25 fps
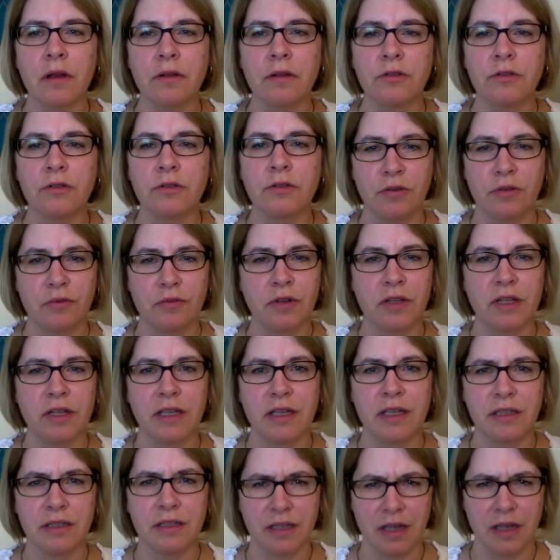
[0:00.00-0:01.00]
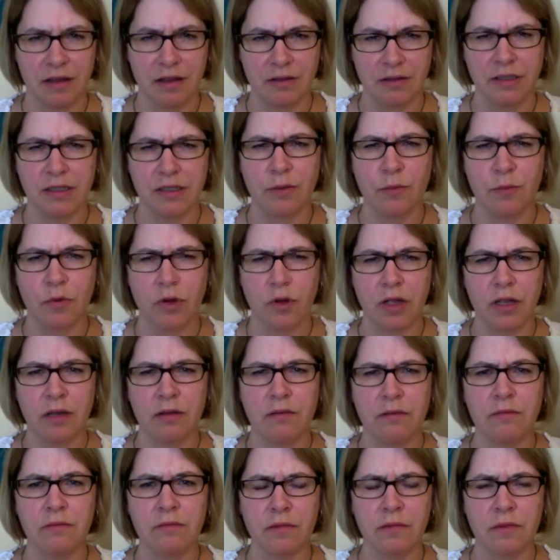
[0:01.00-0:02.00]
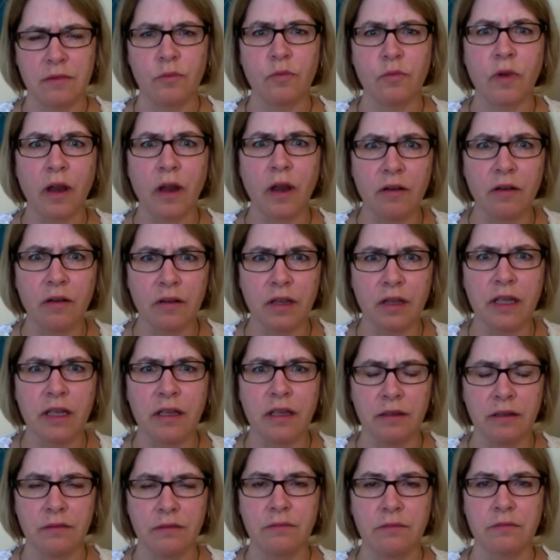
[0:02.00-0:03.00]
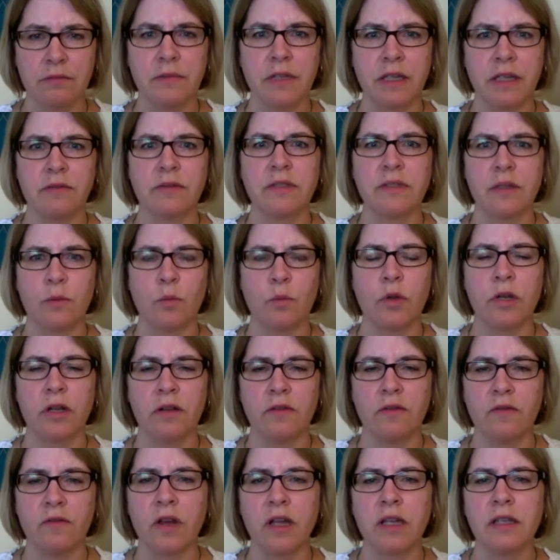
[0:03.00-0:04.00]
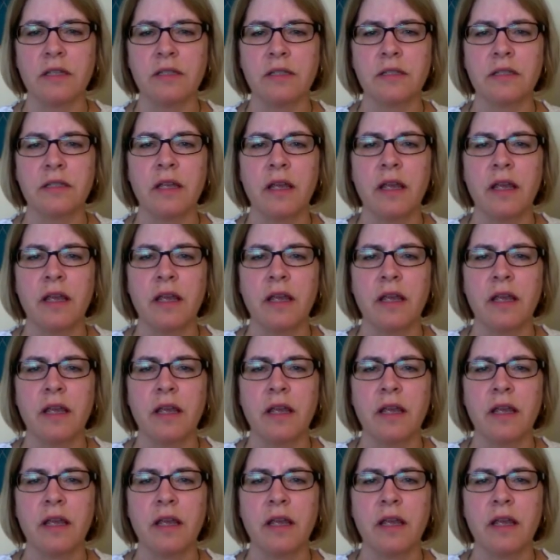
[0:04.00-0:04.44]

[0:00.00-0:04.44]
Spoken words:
generally tell someone, rarely give someone advice.